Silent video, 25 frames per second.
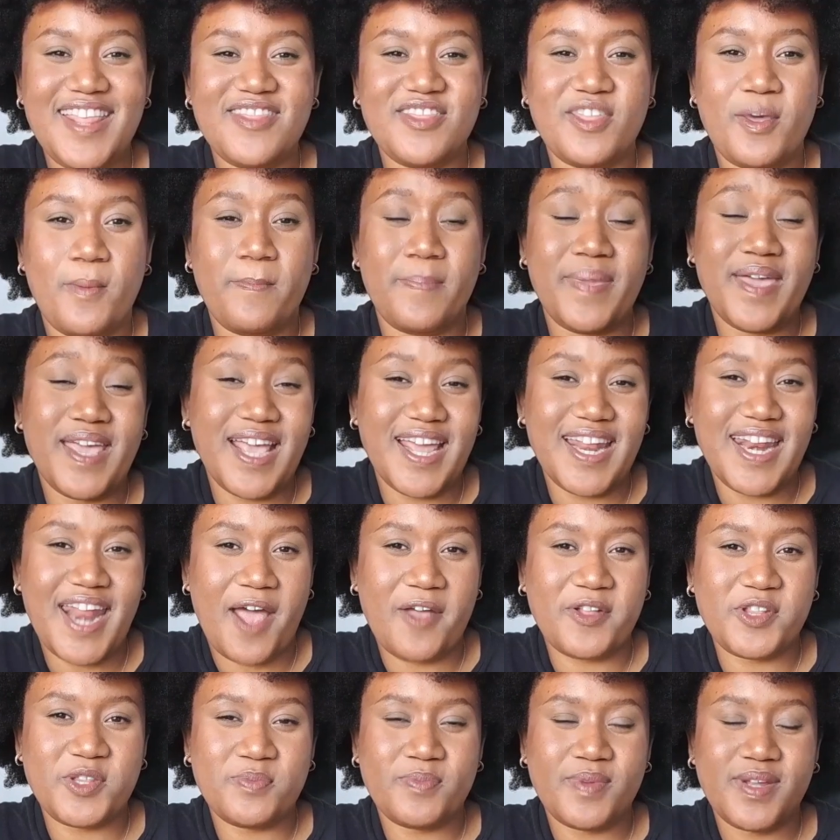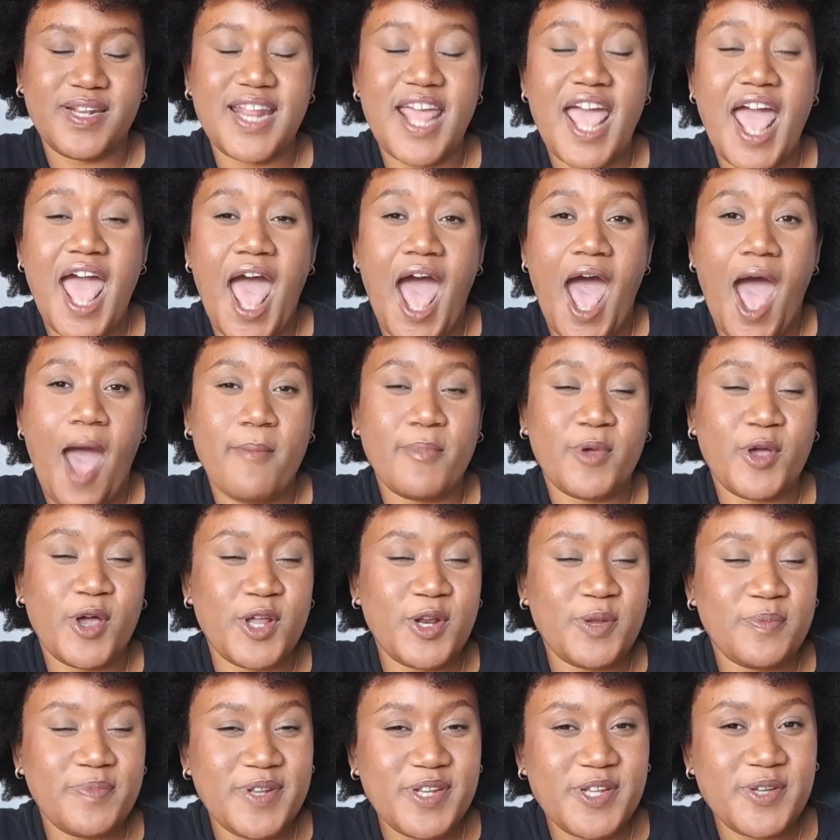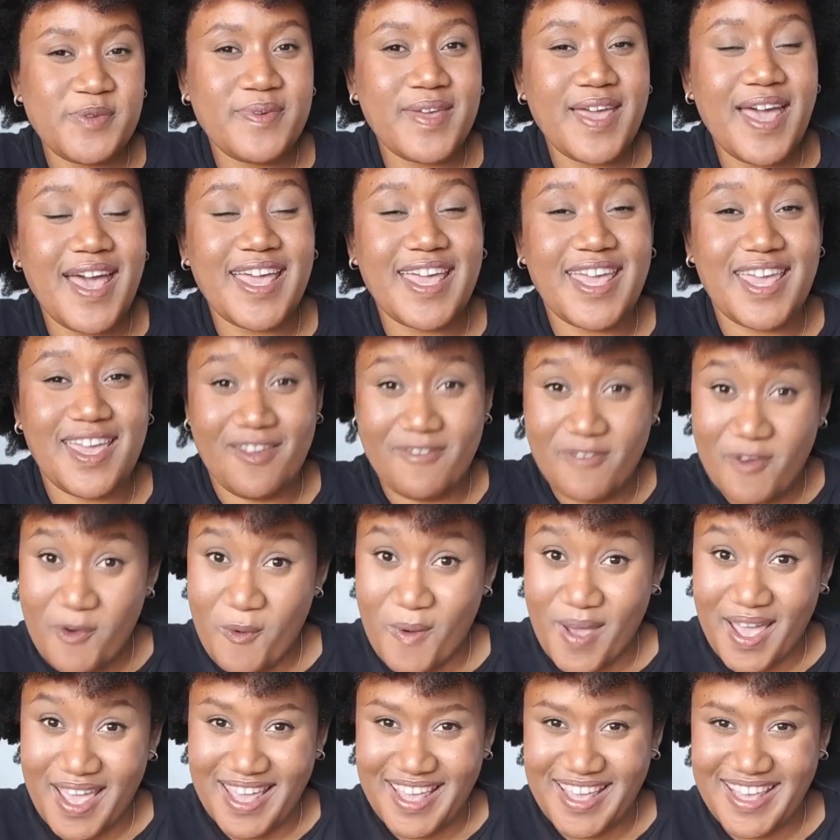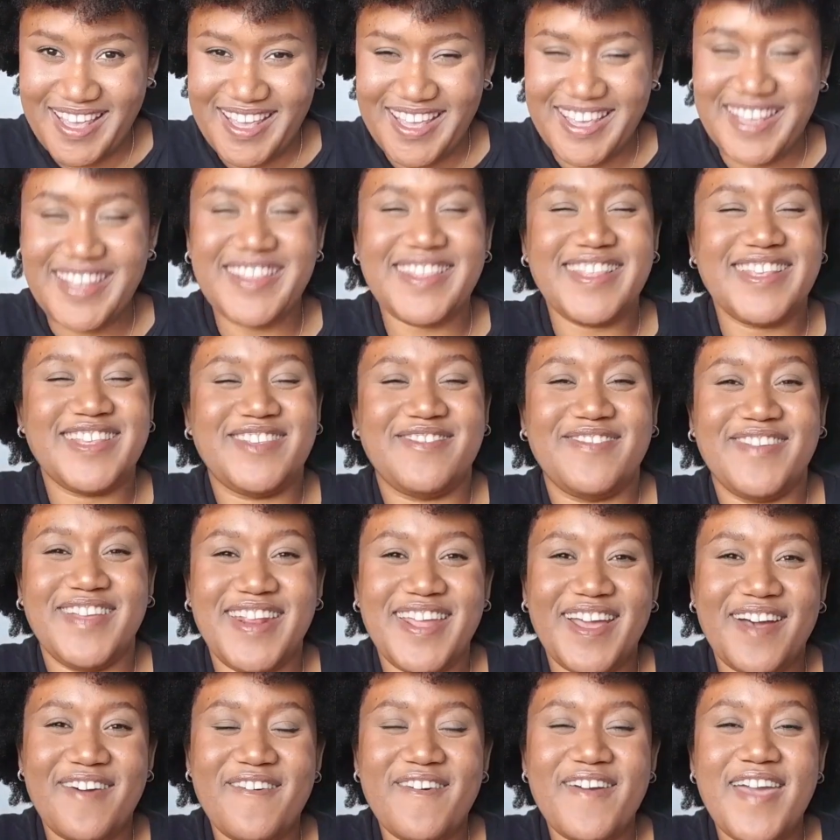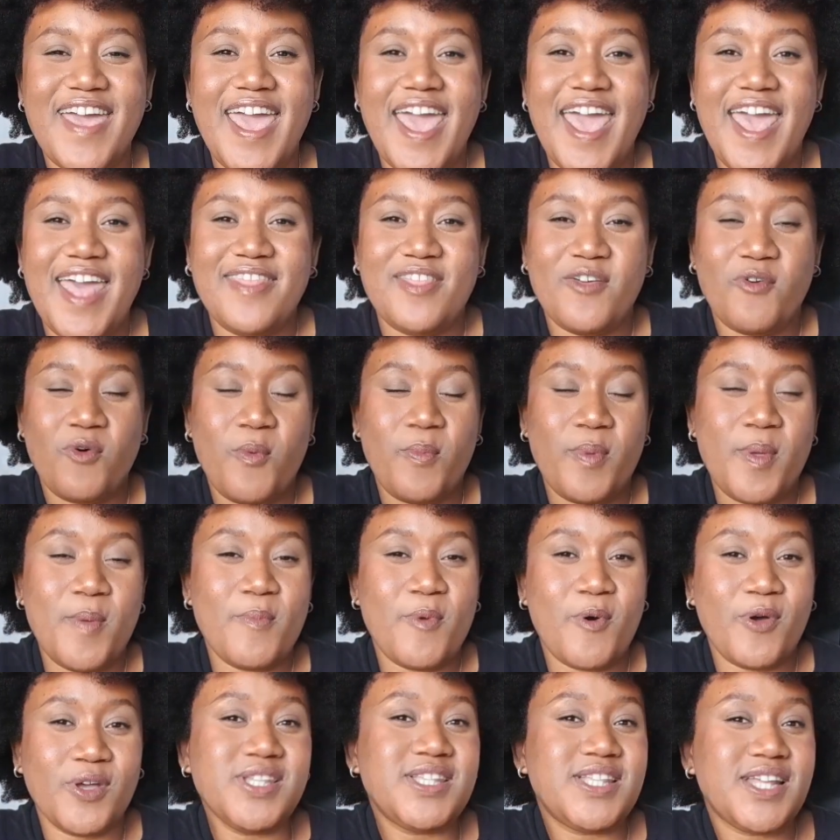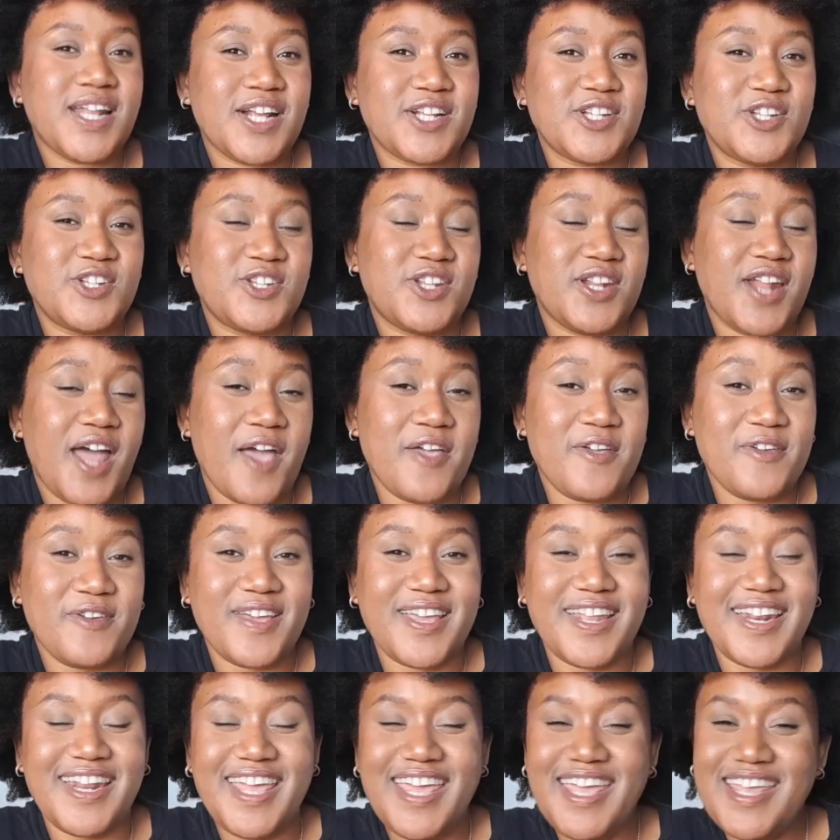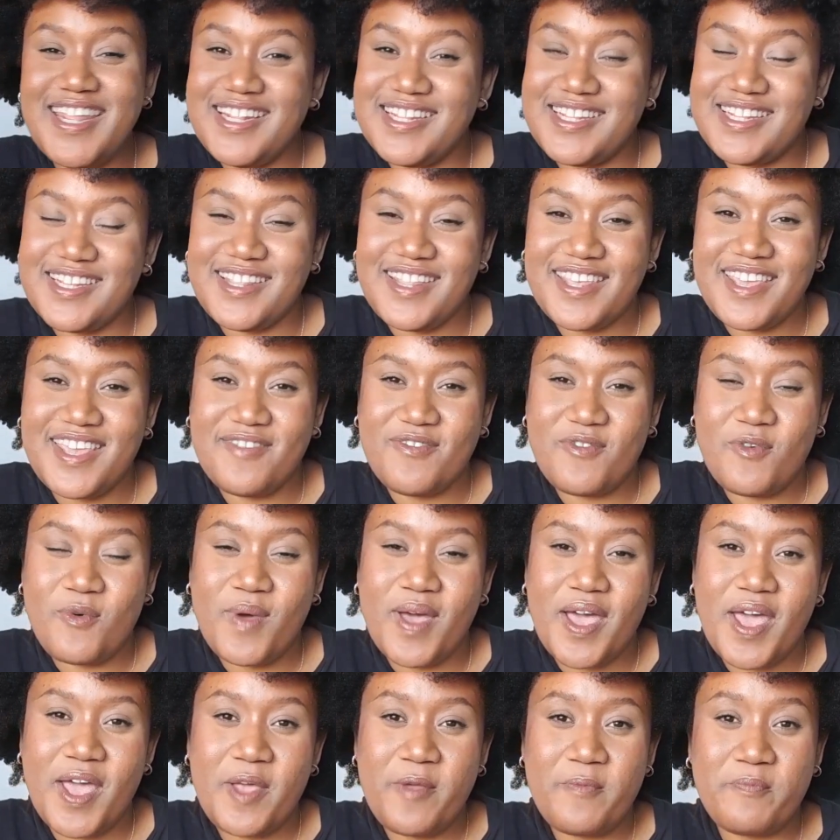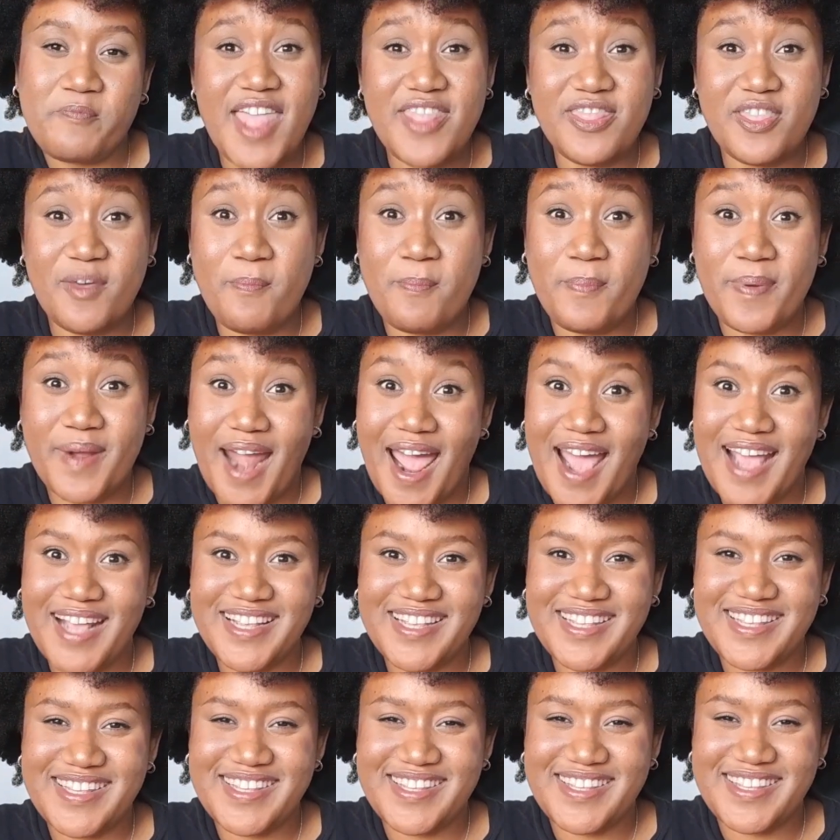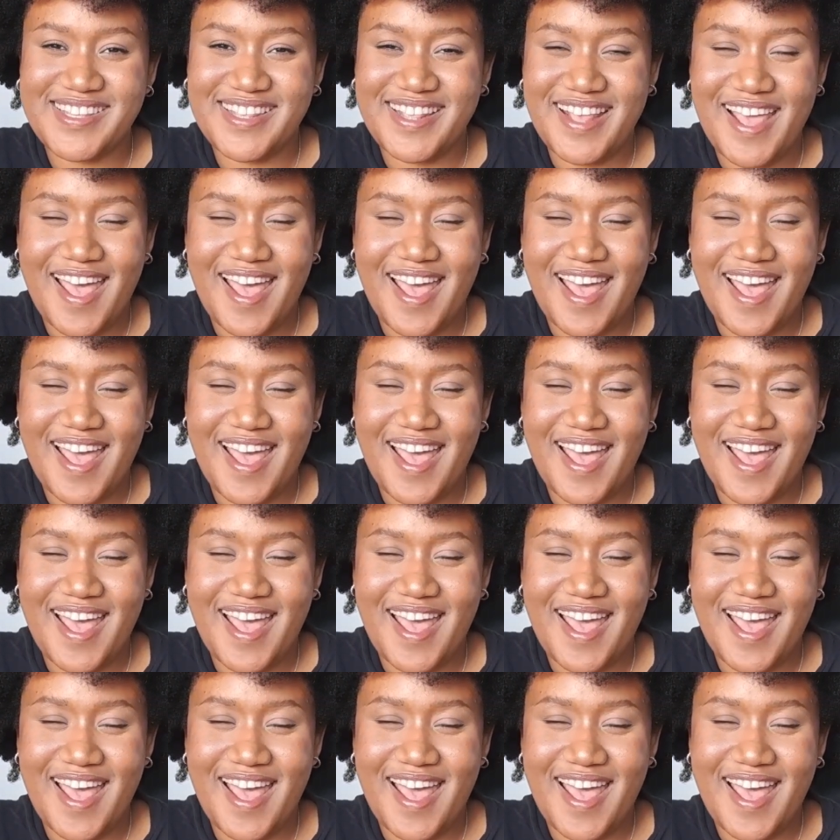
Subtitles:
the big announcement, I'm going to be doing a giveaway in this video. There will be more instructions on how you can enter the giveaway. And the price...